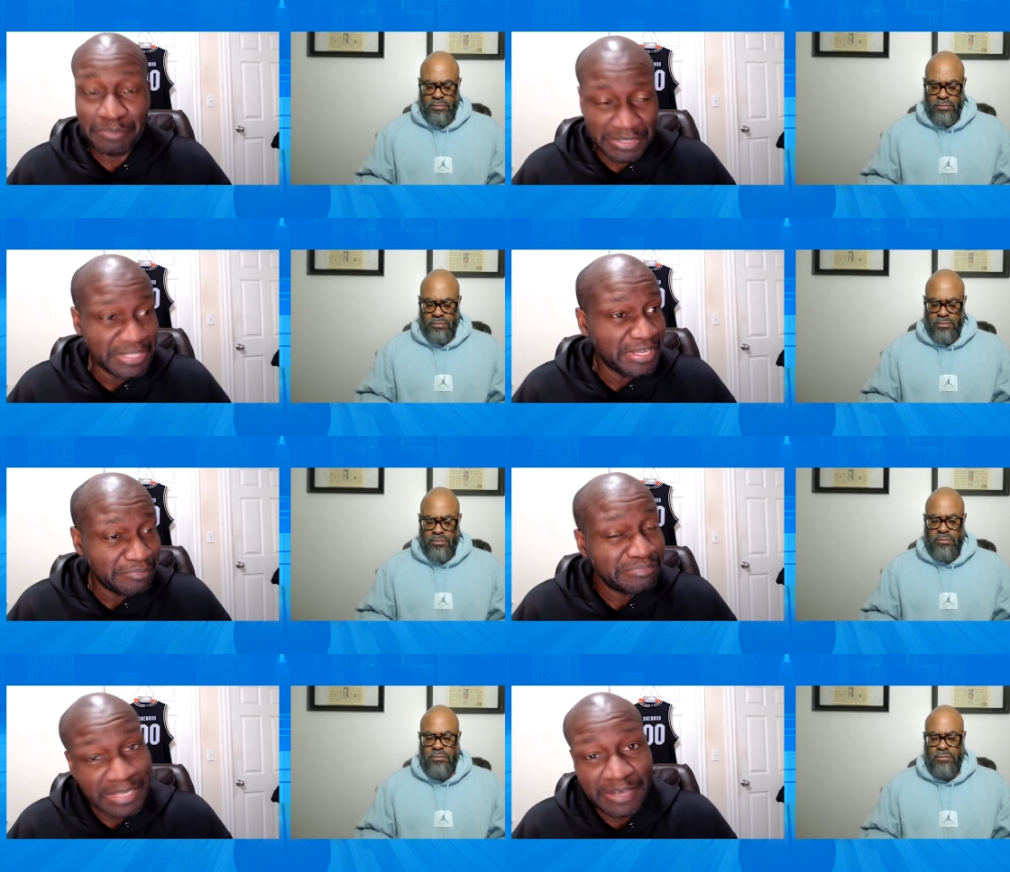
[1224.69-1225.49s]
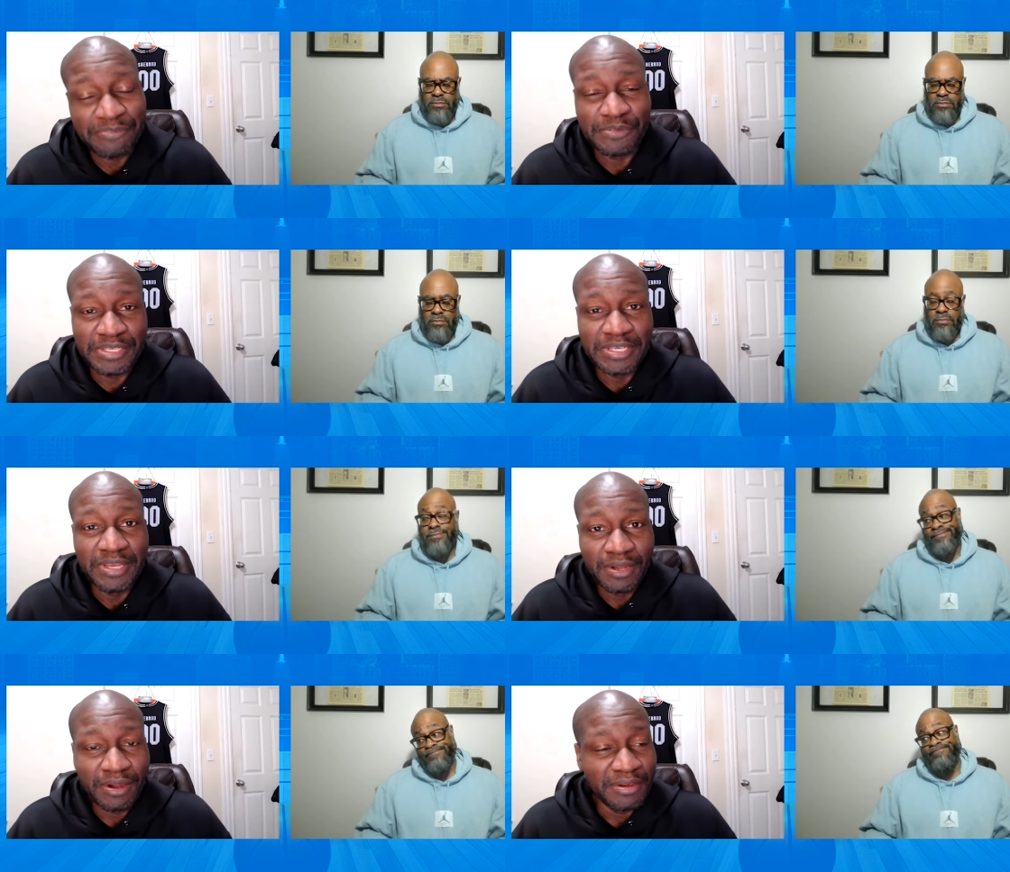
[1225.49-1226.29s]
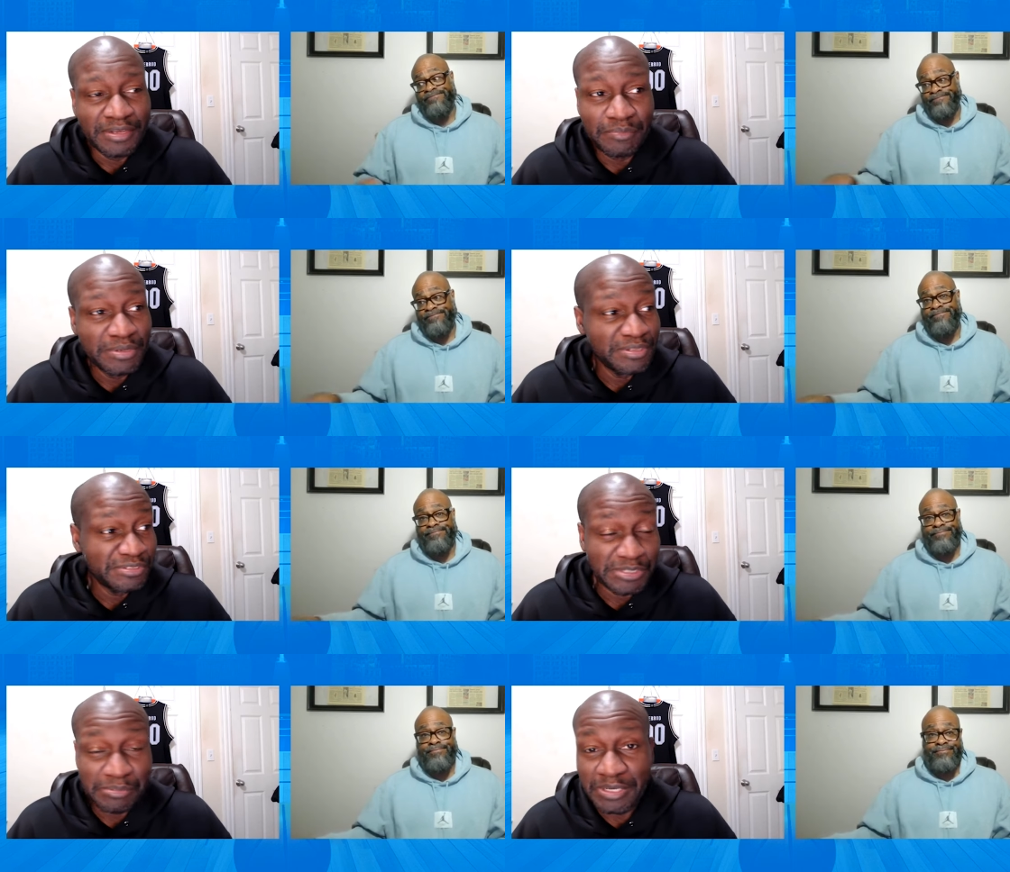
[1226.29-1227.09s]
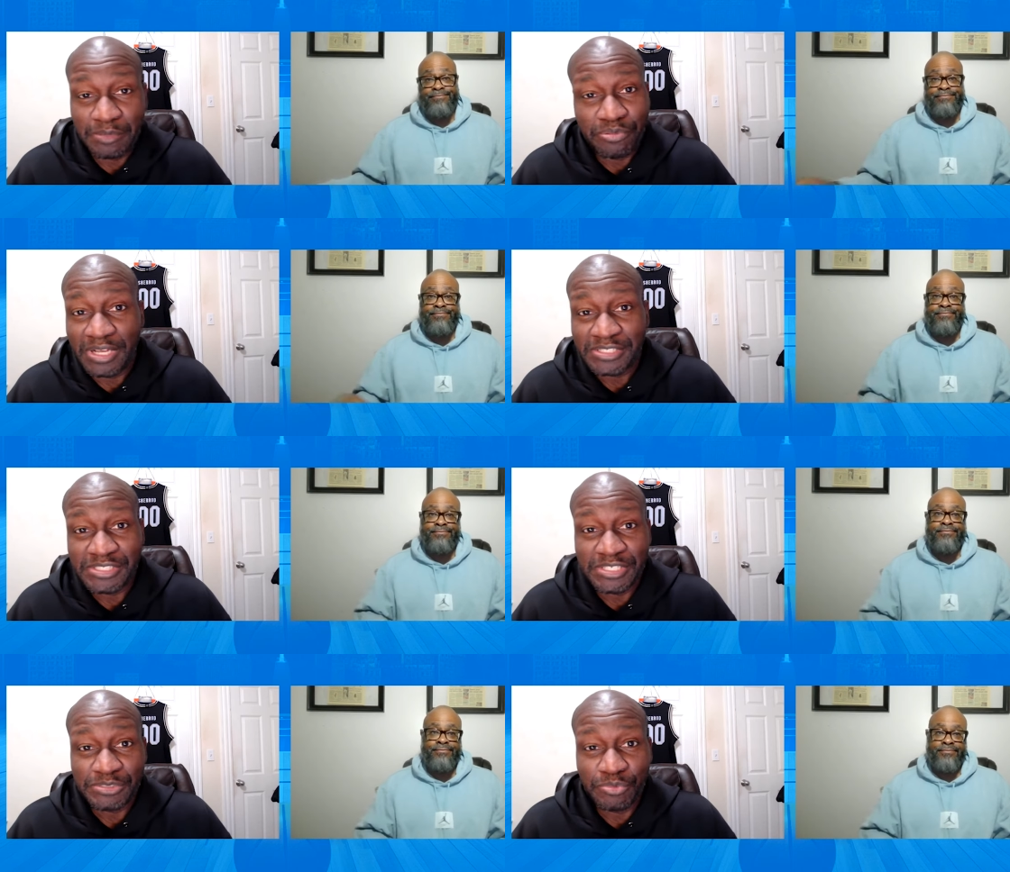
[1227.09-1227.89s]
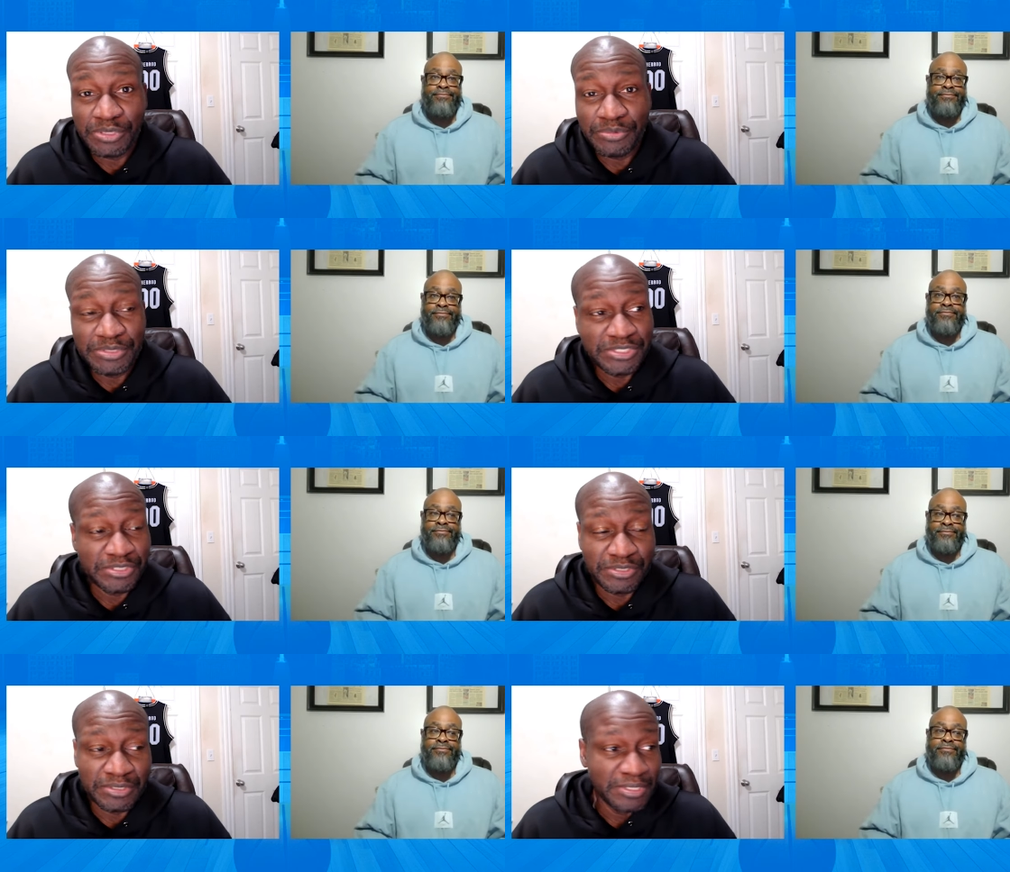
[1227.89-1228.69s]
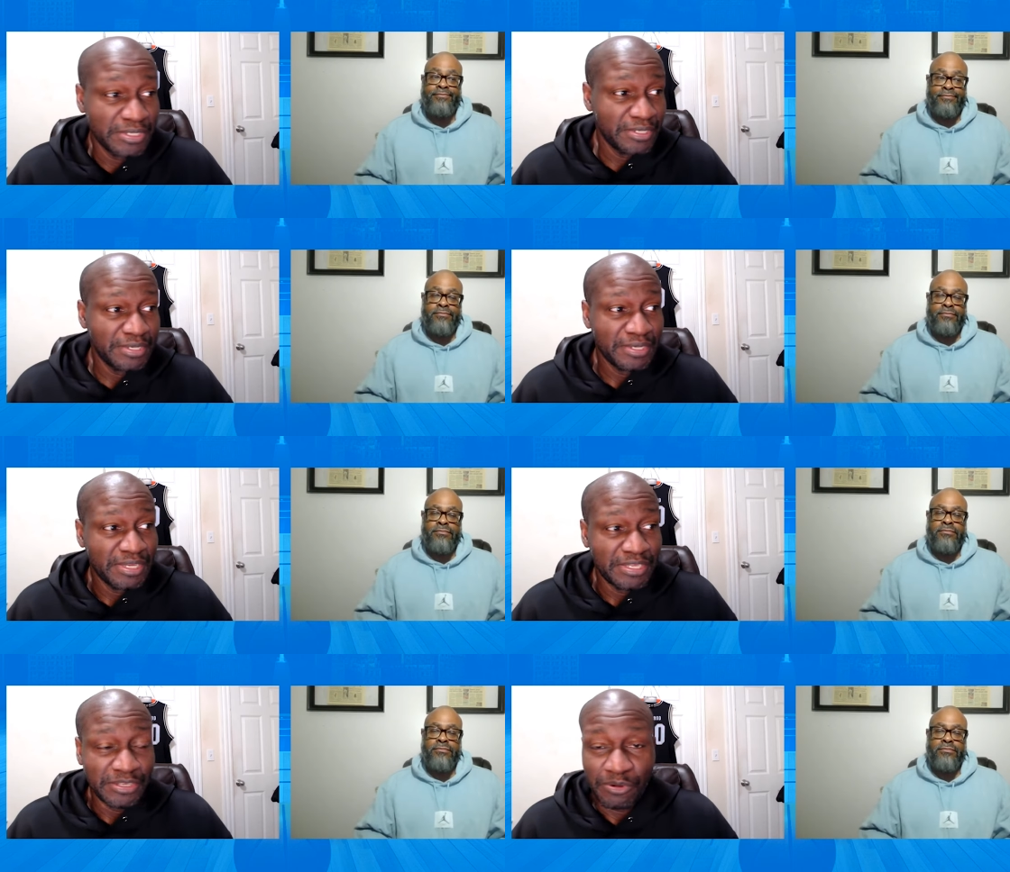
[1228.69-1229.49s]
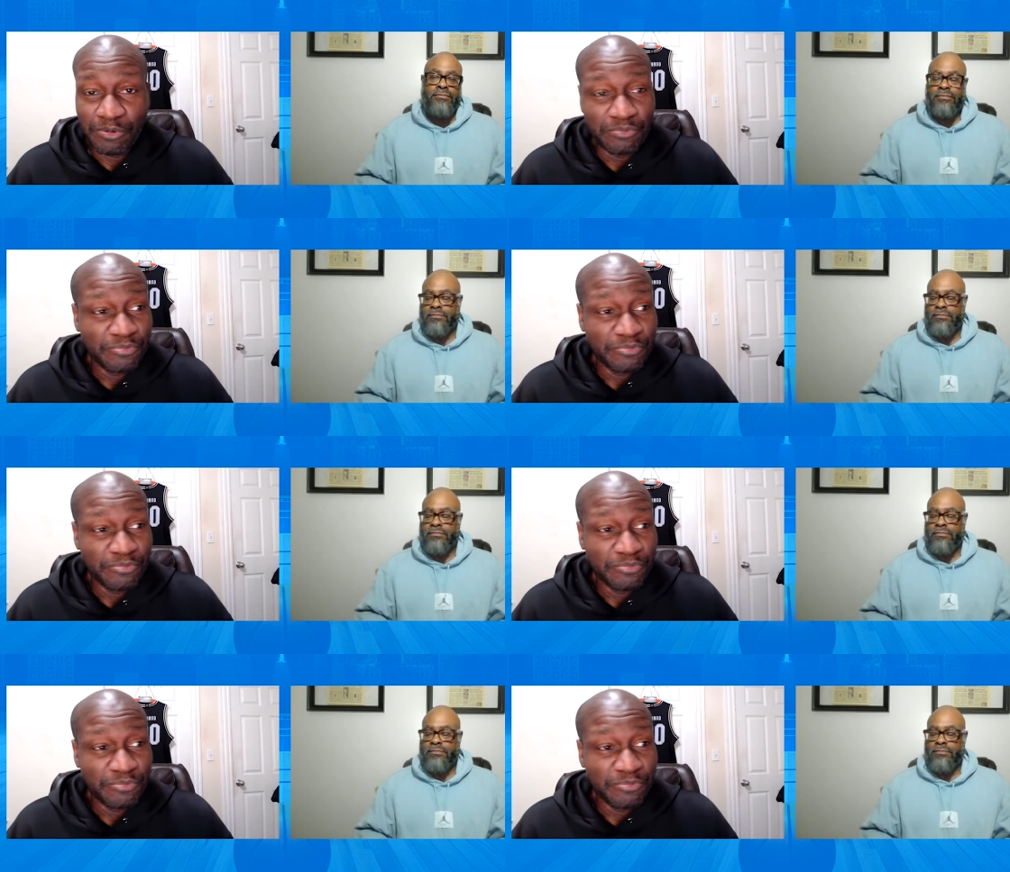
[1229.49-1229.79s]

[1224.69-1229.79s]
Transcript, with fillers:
Speaker 1: but they definitely are in the middle of some kind of process, whether it's to you know,